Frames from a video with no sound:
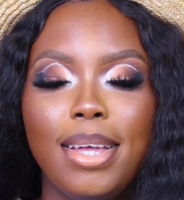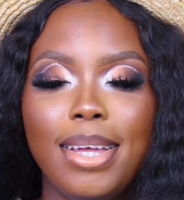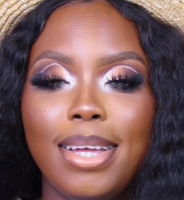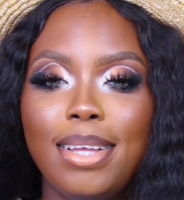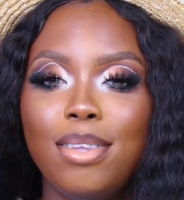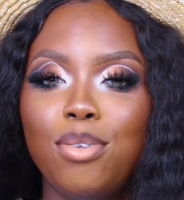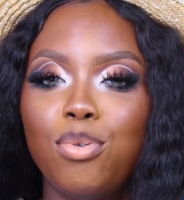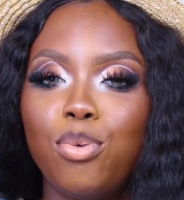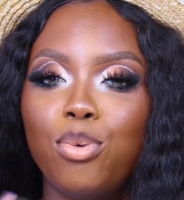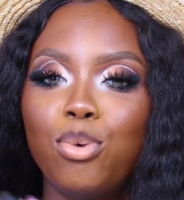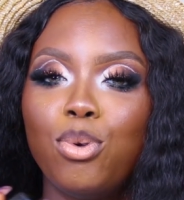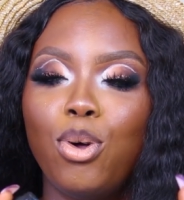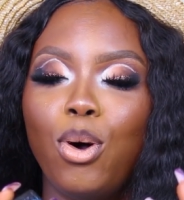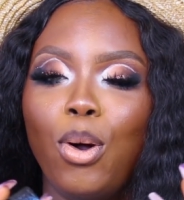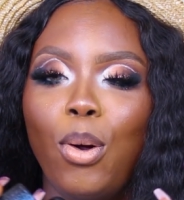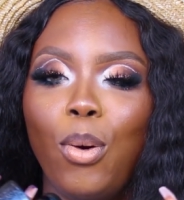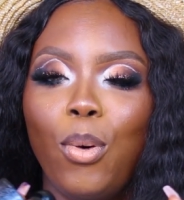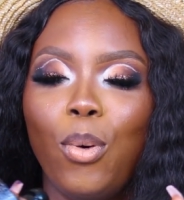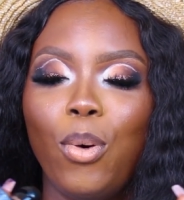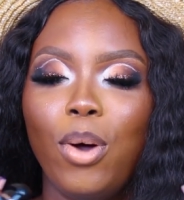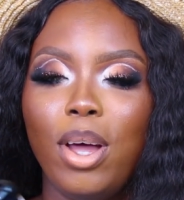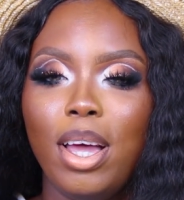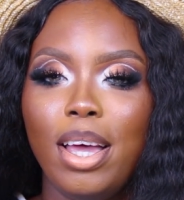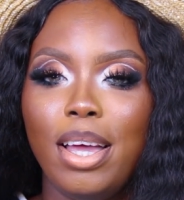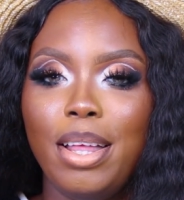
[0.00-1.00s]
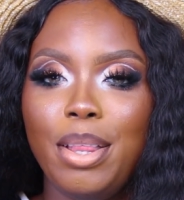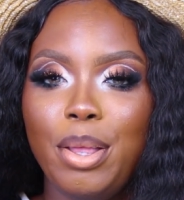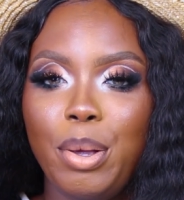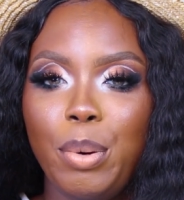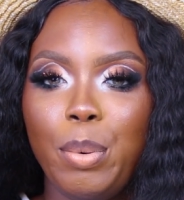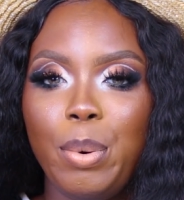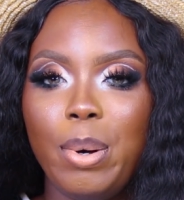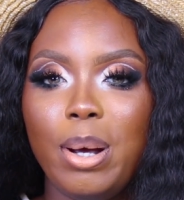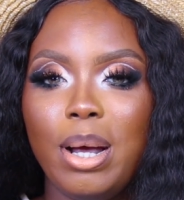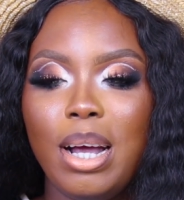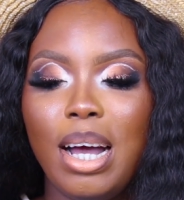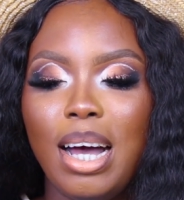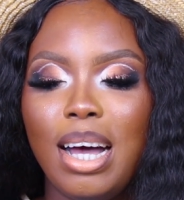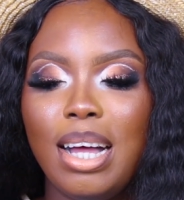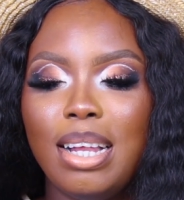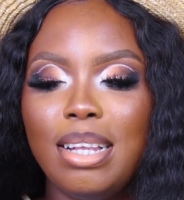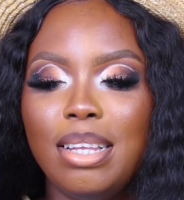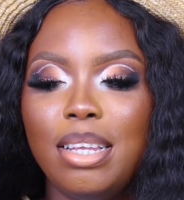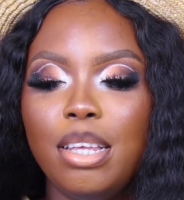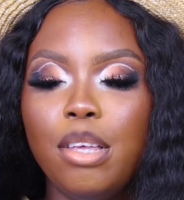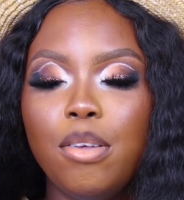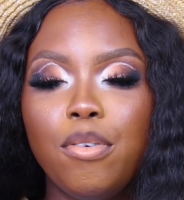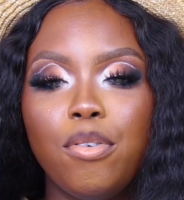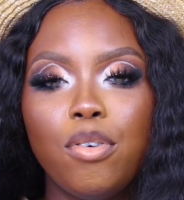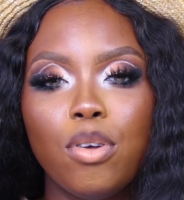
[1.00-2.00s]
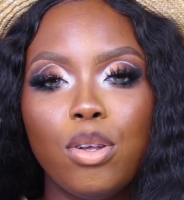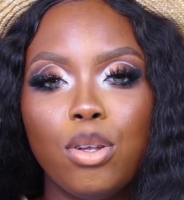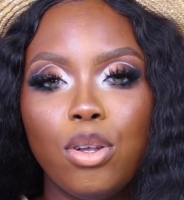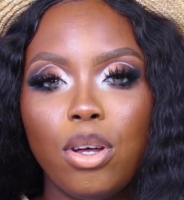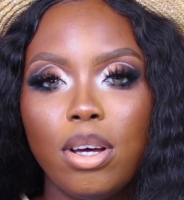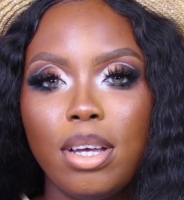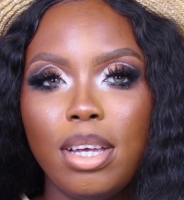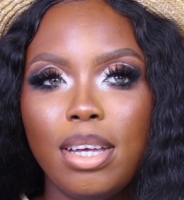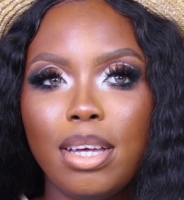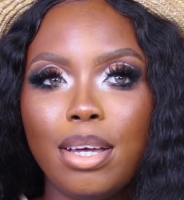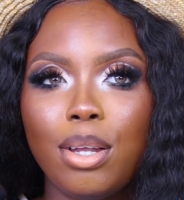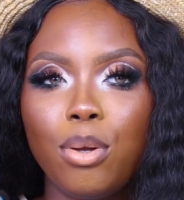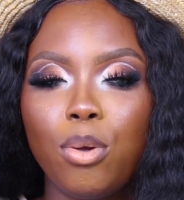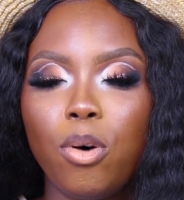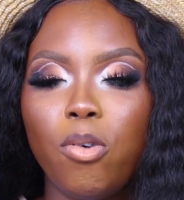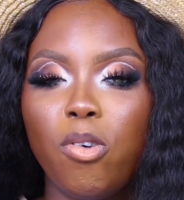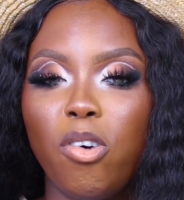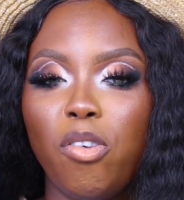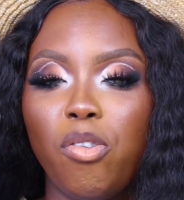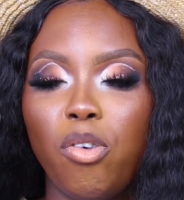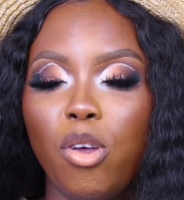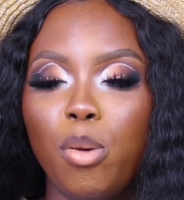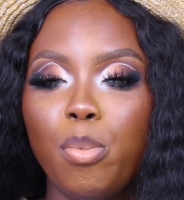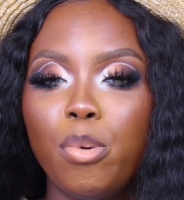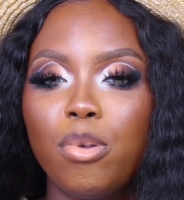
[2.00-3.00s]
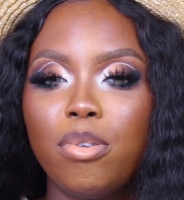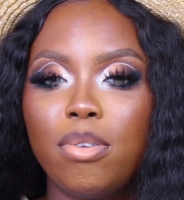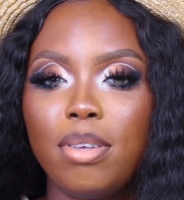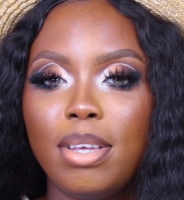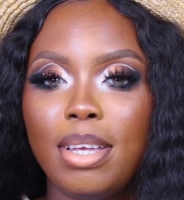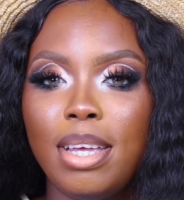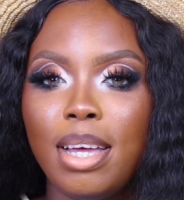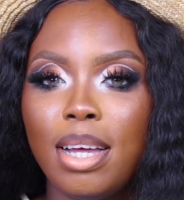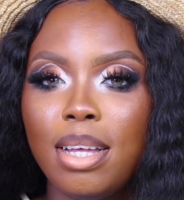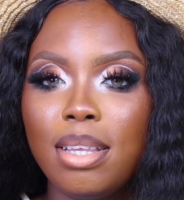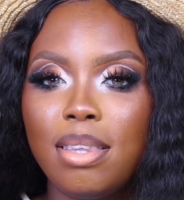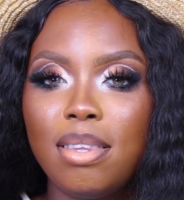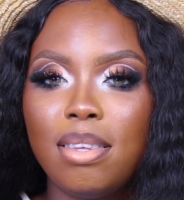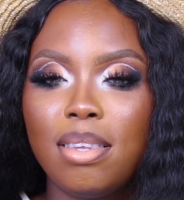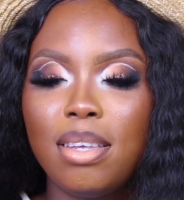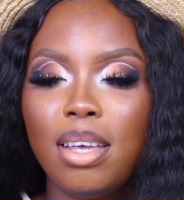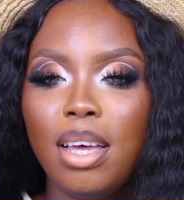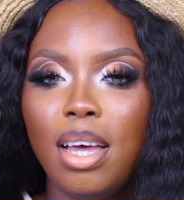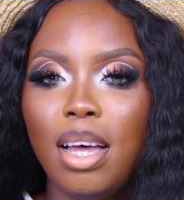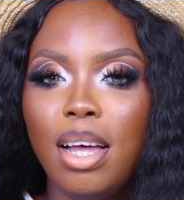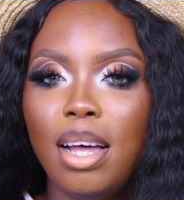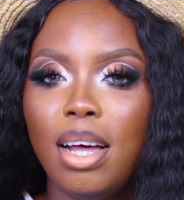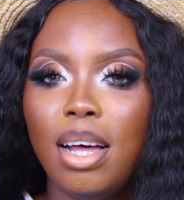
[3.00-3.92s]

It will not go anywhere. And if you're lucky enough, if you're able to get